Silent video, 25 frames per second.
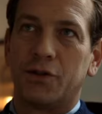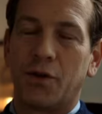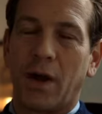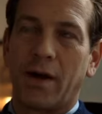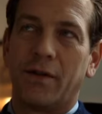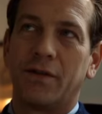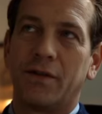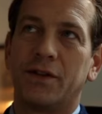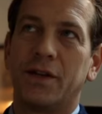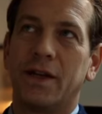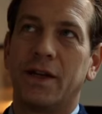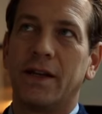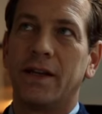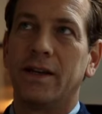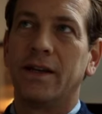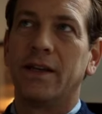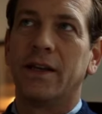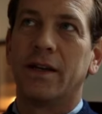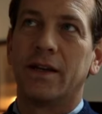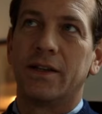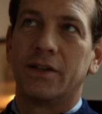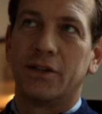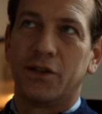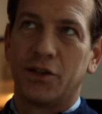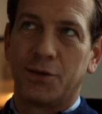traveled to
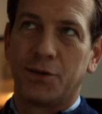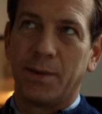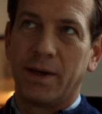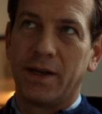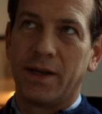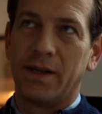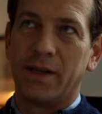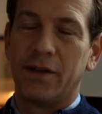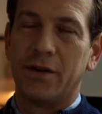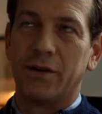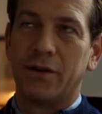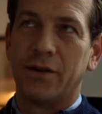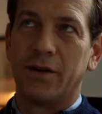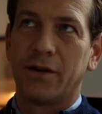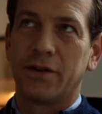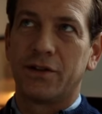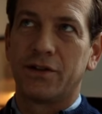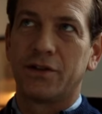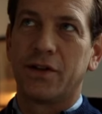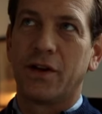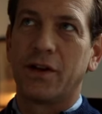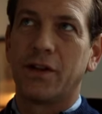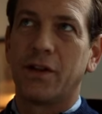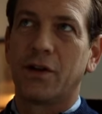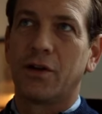India to spend a year there
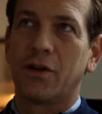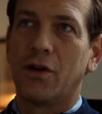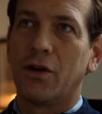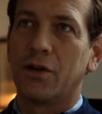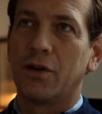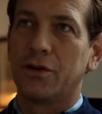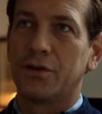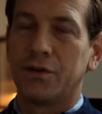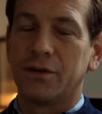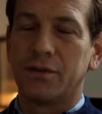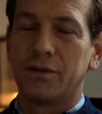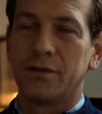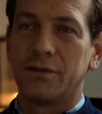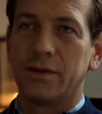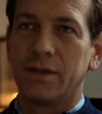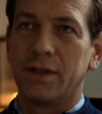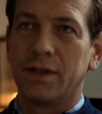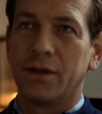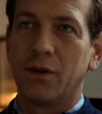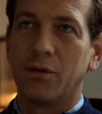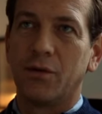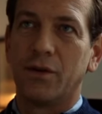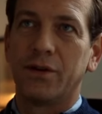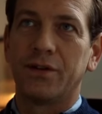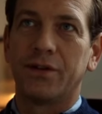studying the culture
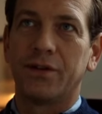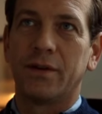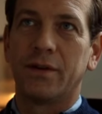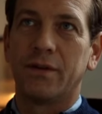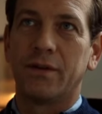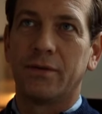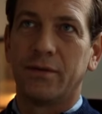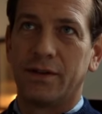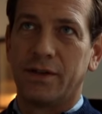in Orissa,